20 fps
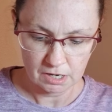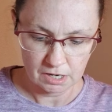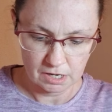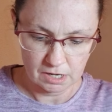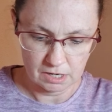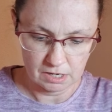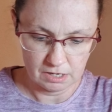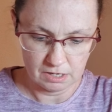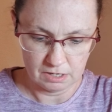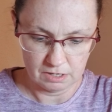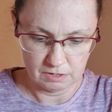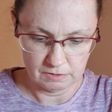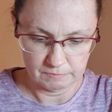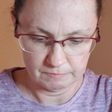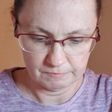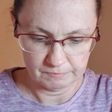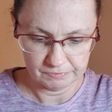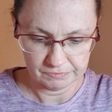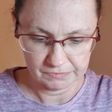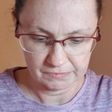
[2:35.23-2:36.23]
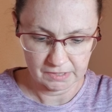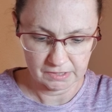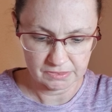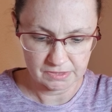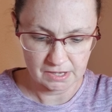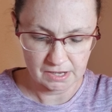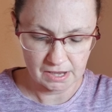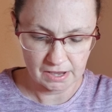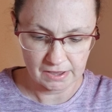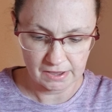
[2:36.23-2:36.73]
The
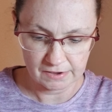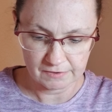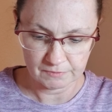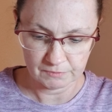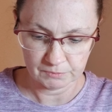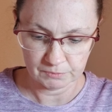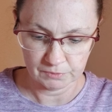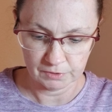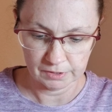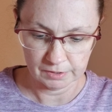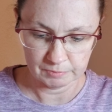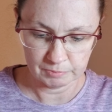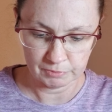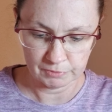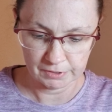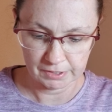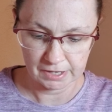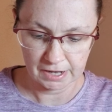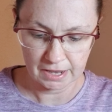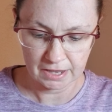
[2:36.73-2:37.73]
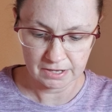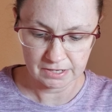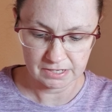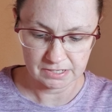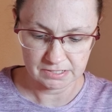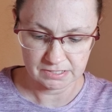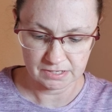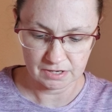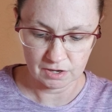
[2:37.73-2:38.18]
thing I want to point out is